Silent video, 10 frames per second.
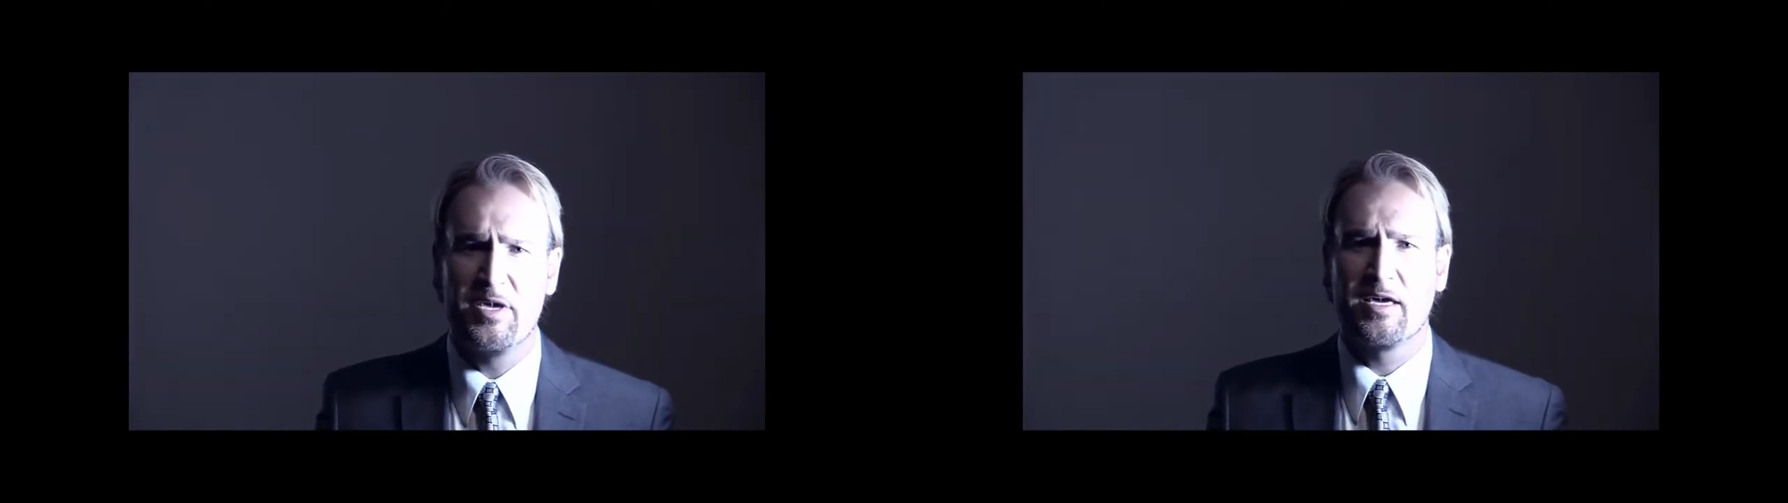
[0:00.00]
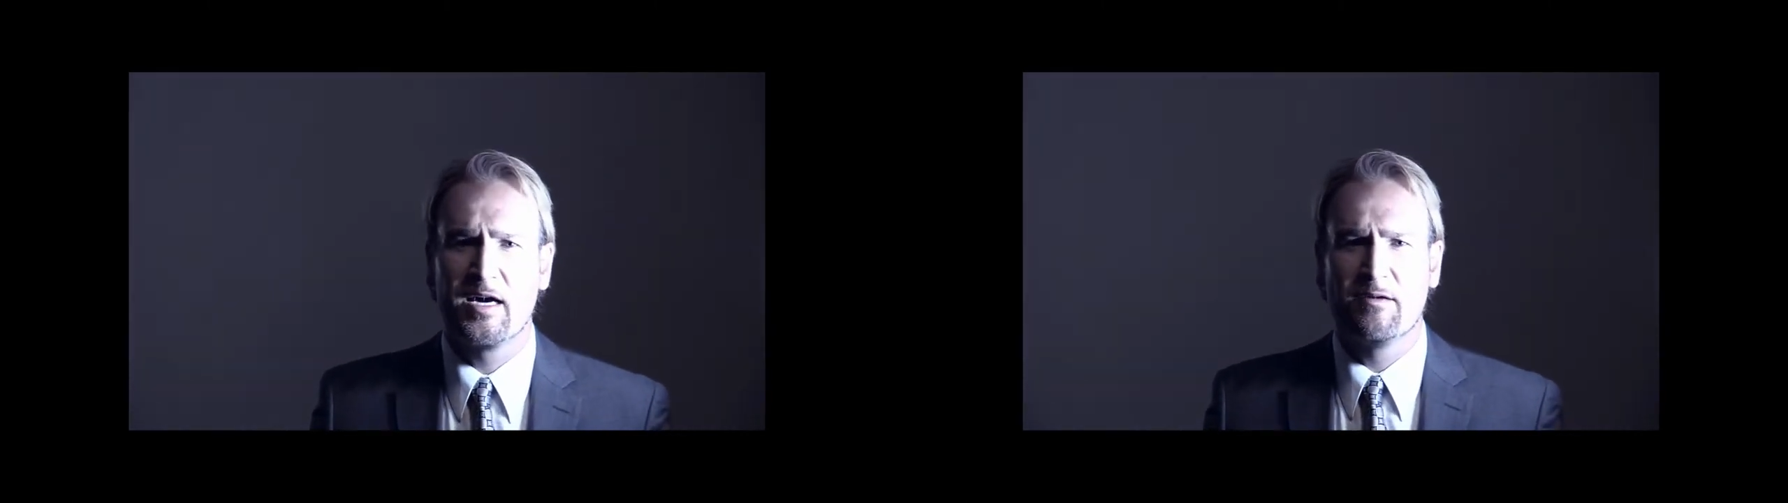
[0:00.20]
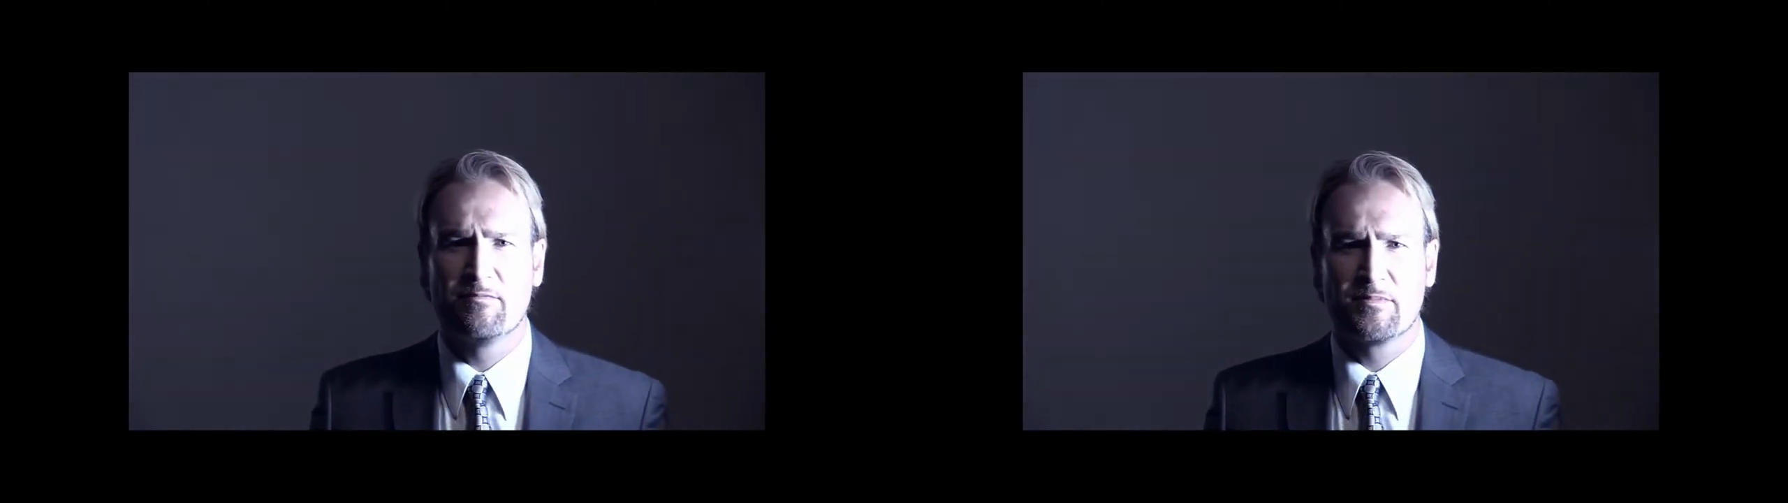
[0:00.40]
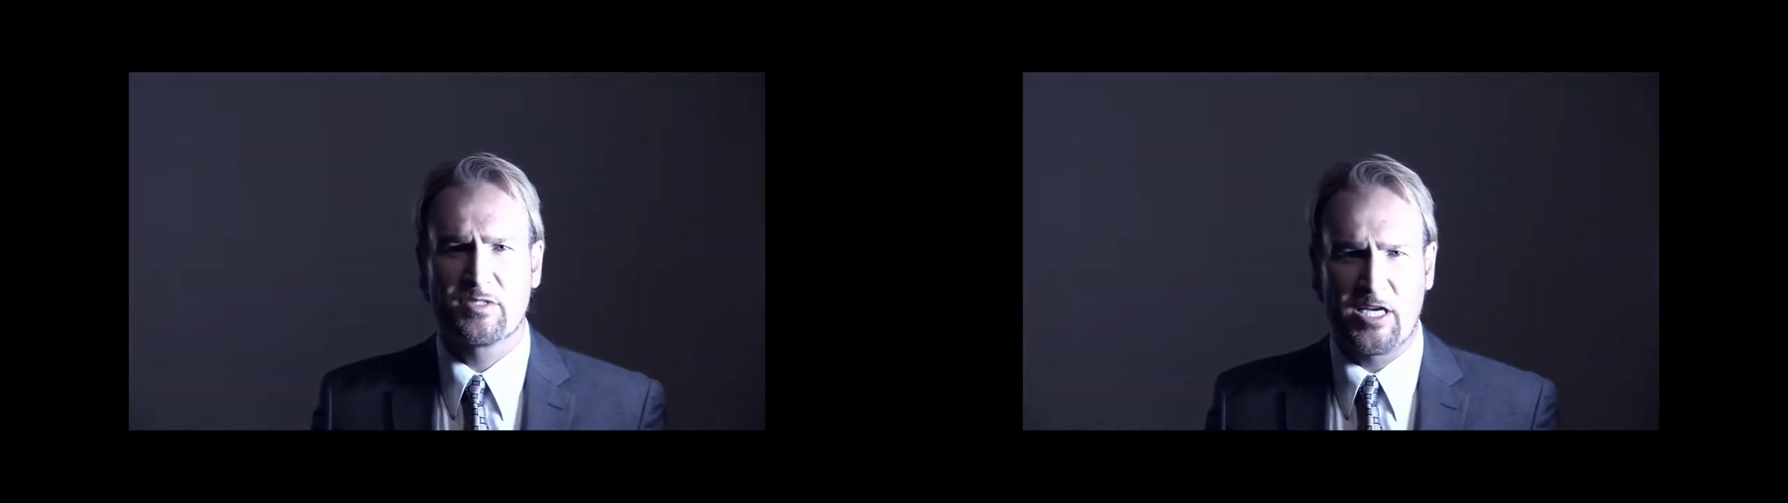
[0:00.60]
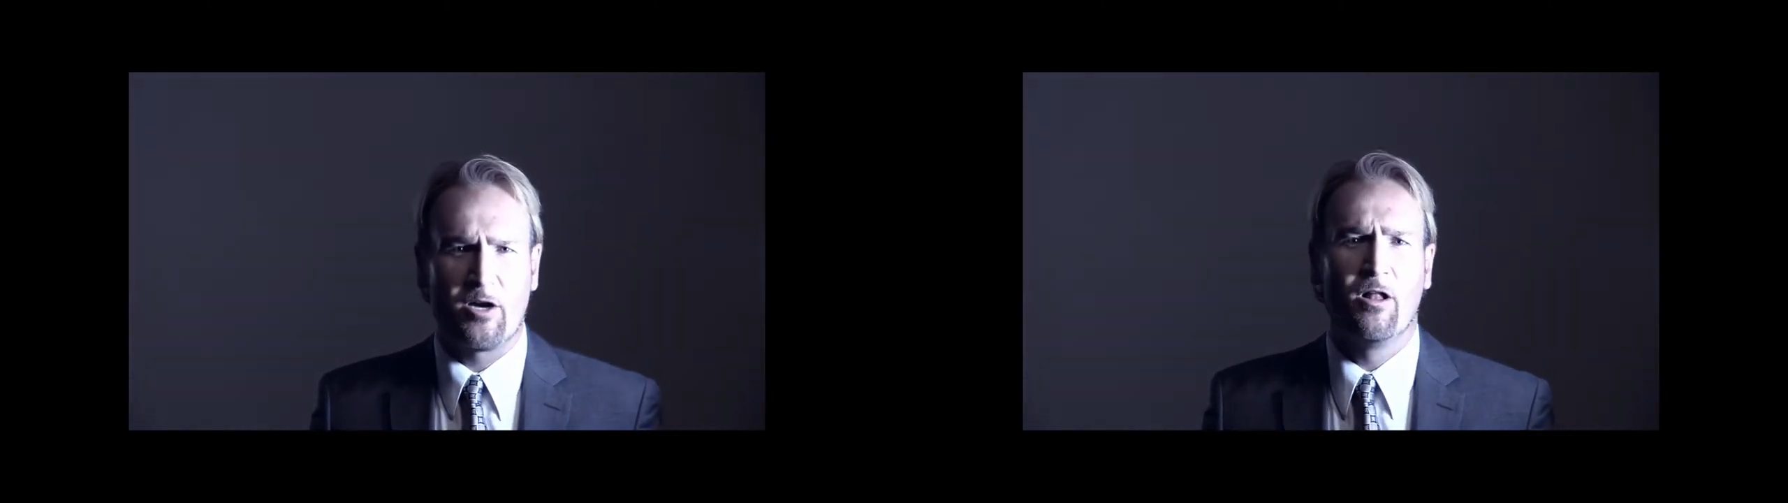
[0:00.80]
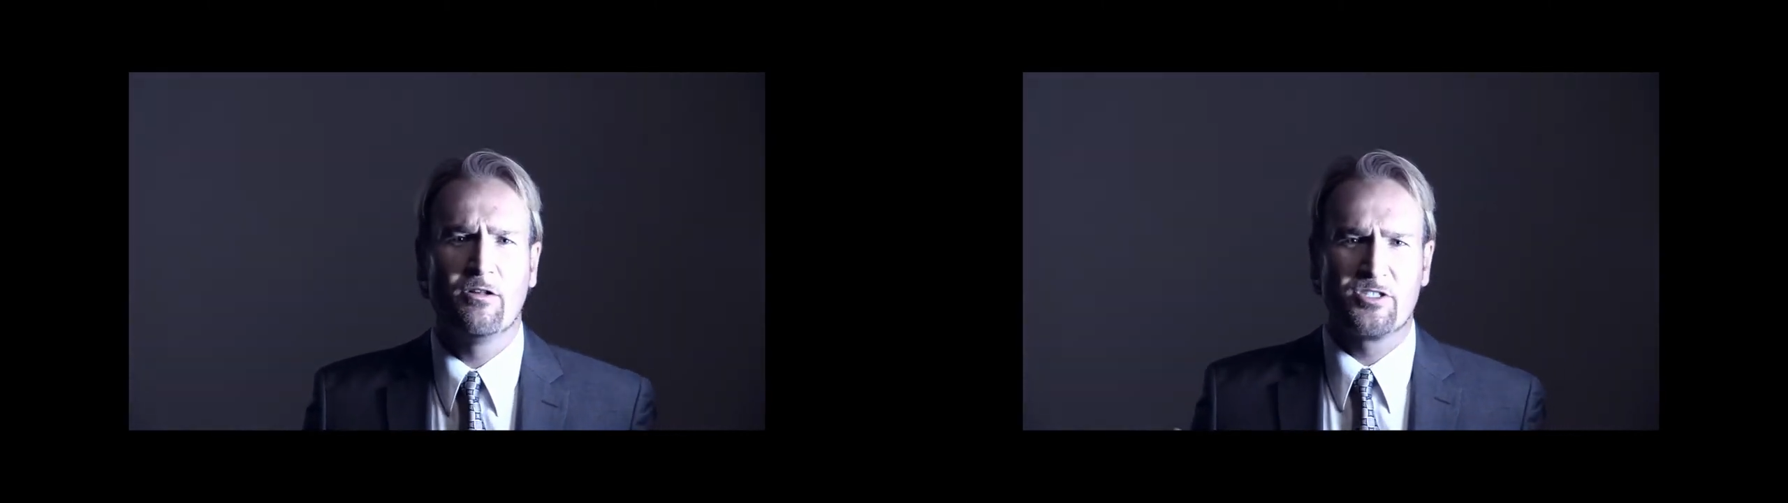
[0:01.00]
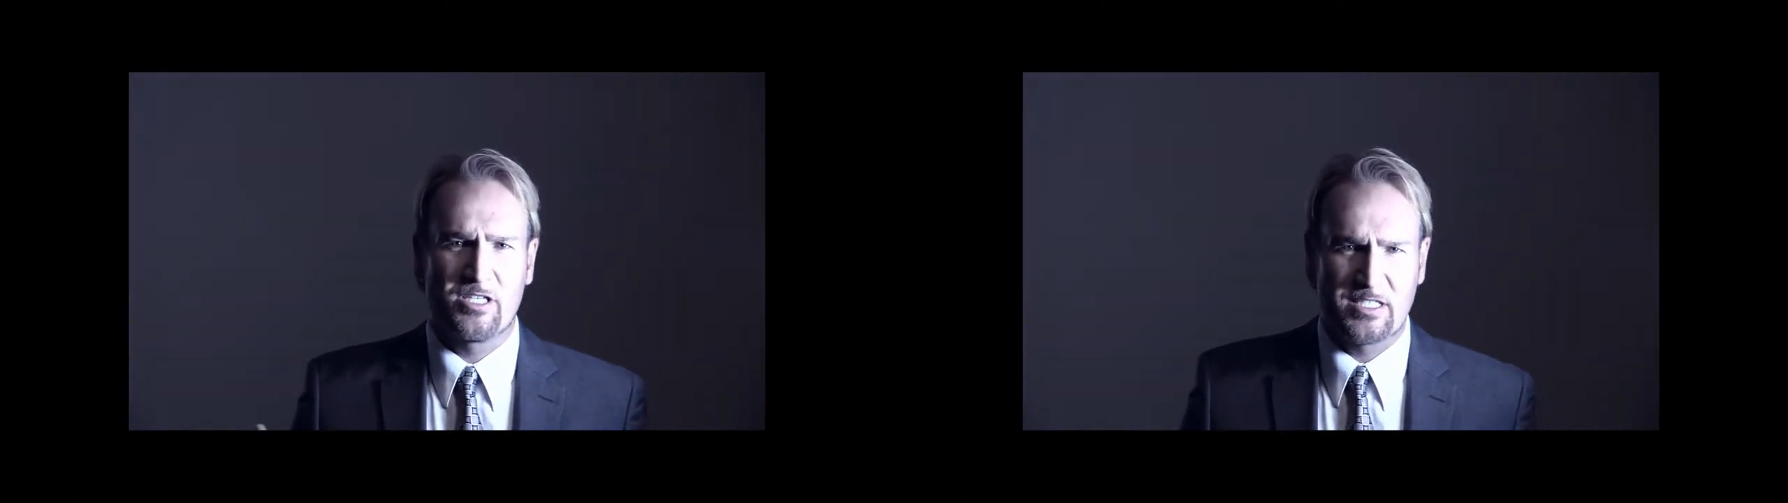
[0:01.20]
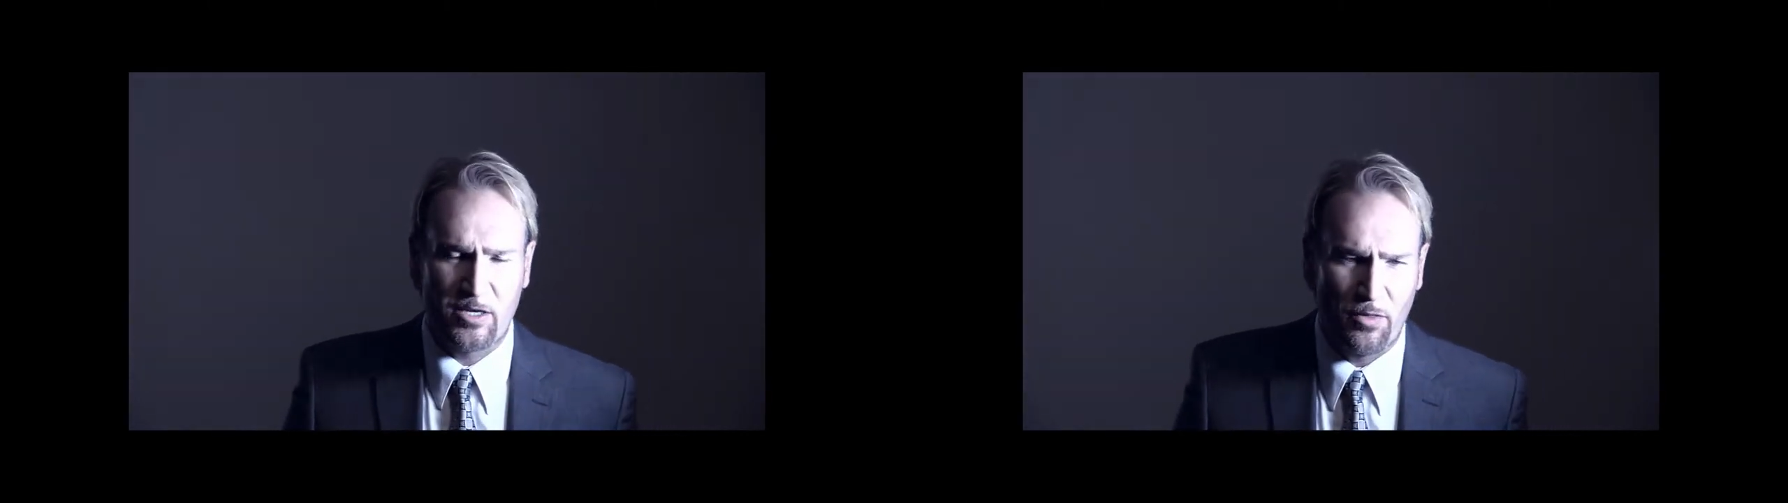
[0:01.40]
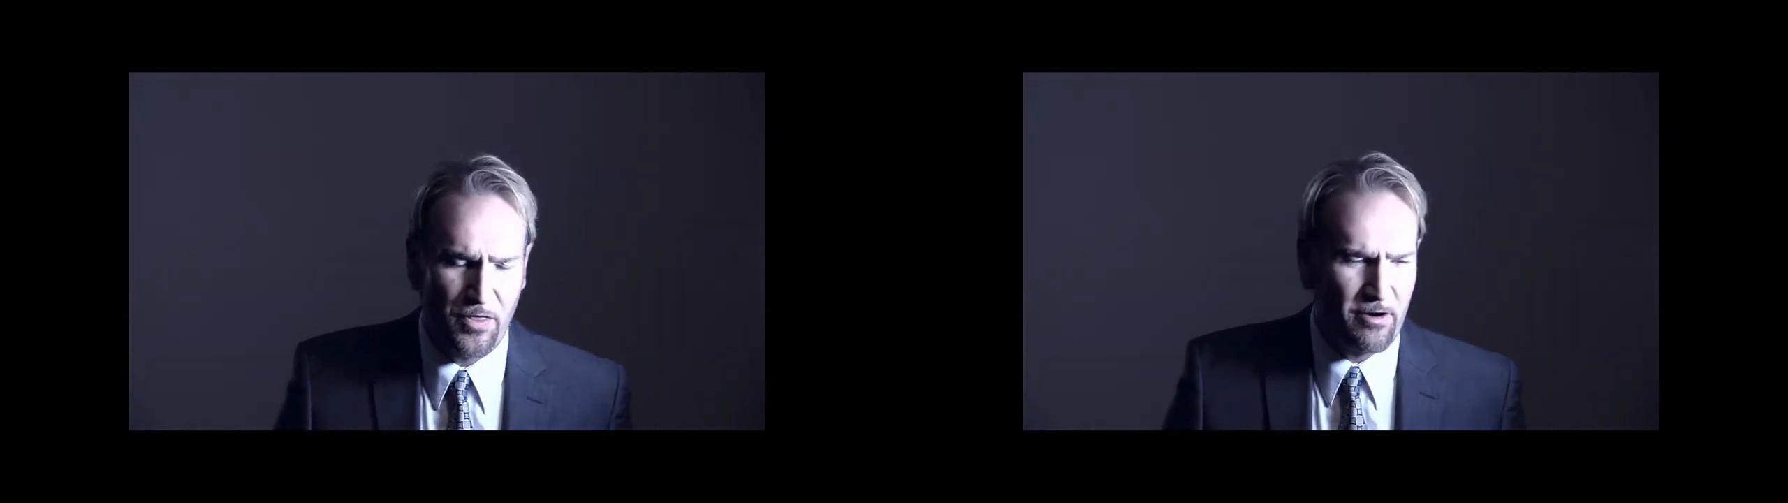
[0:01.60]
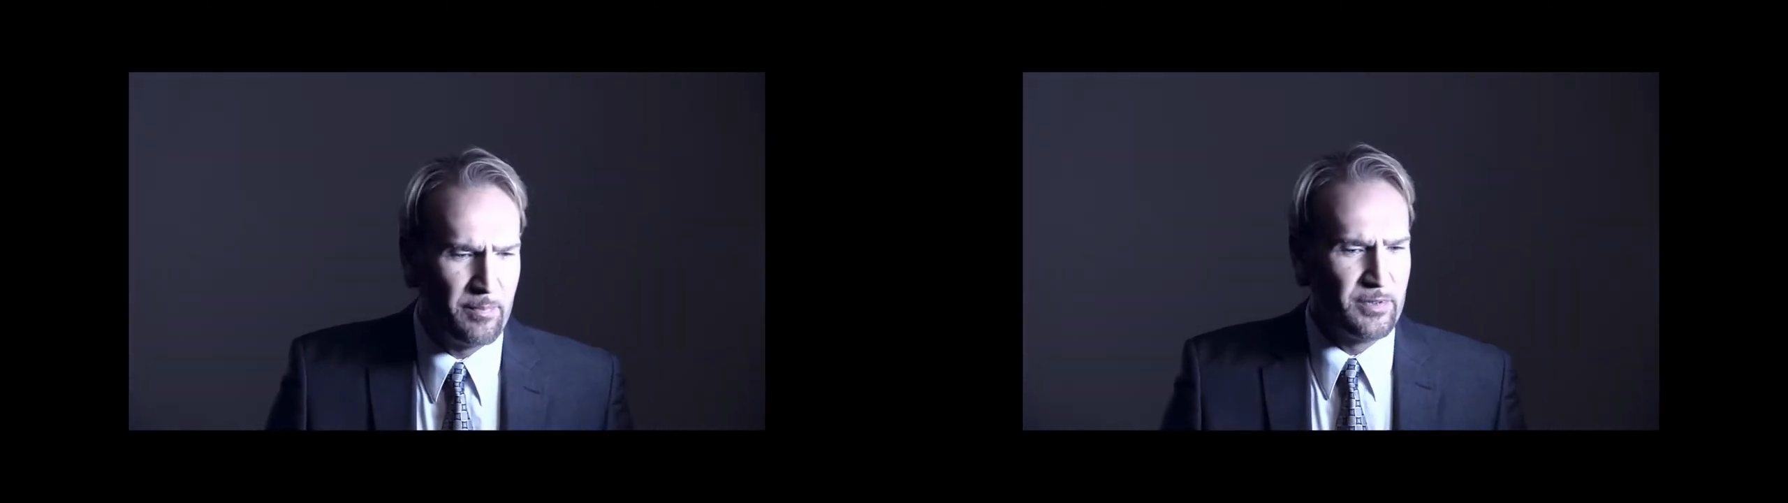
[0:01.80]
being a psychologist, a
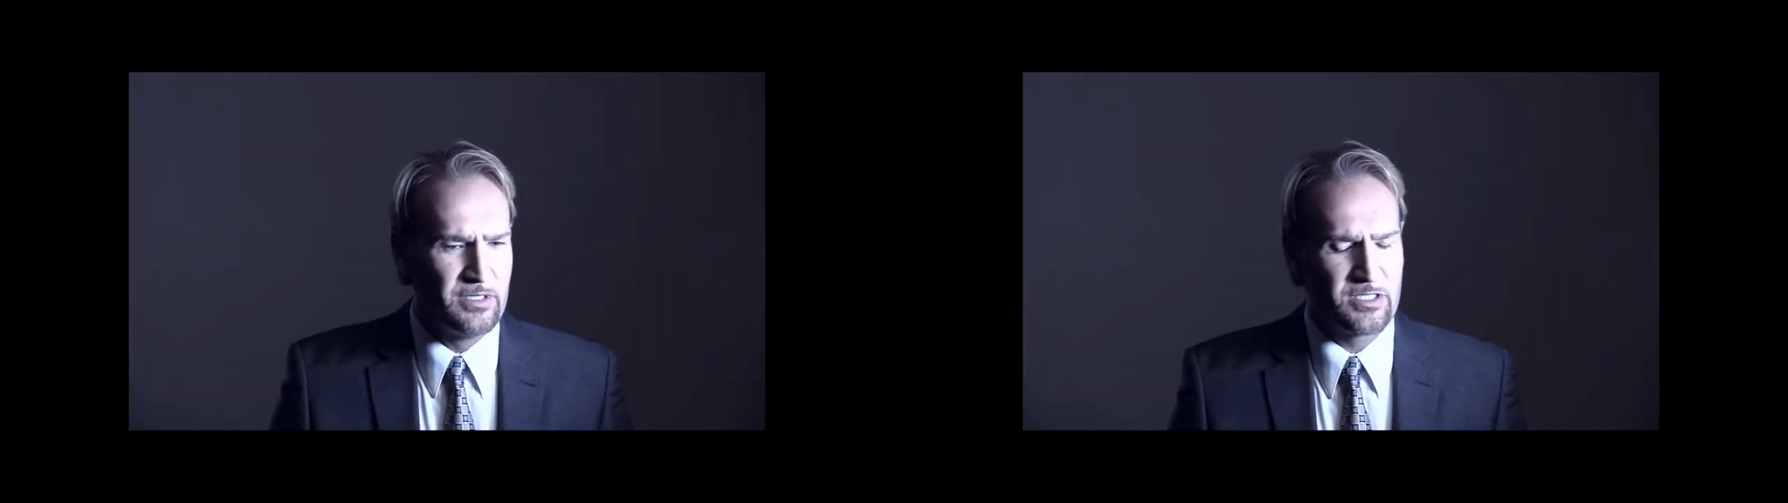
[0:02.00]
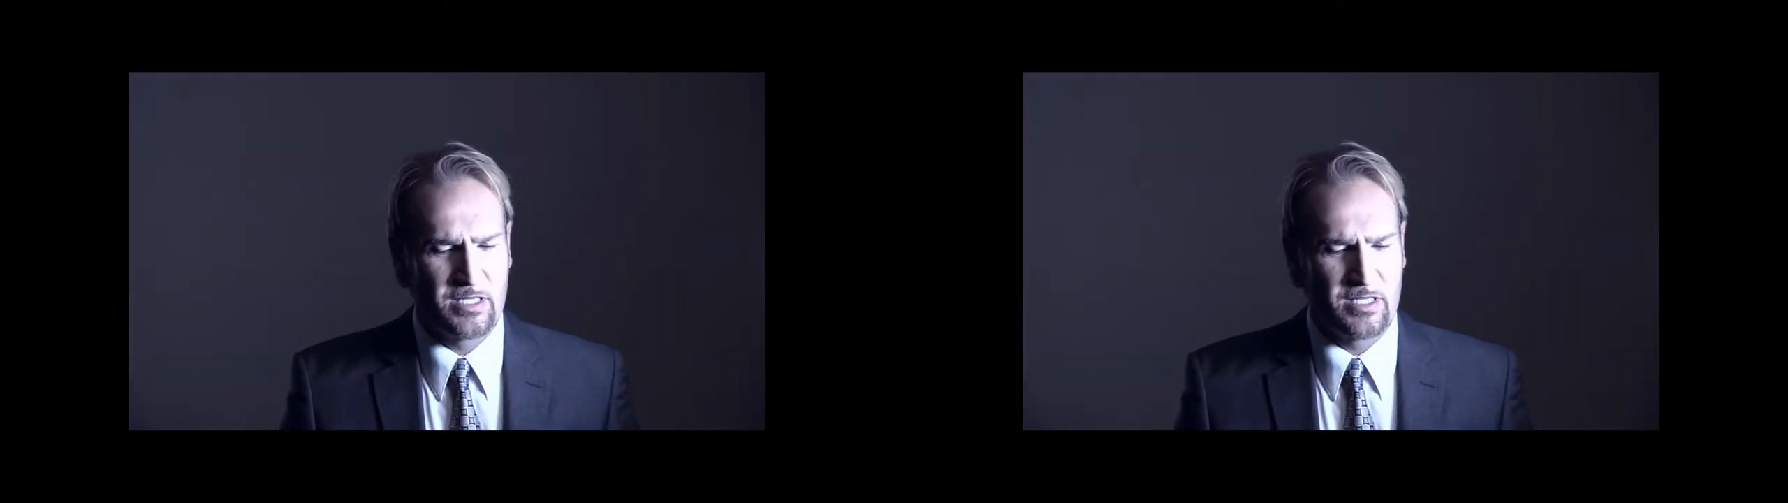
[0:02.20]
psychotherapist,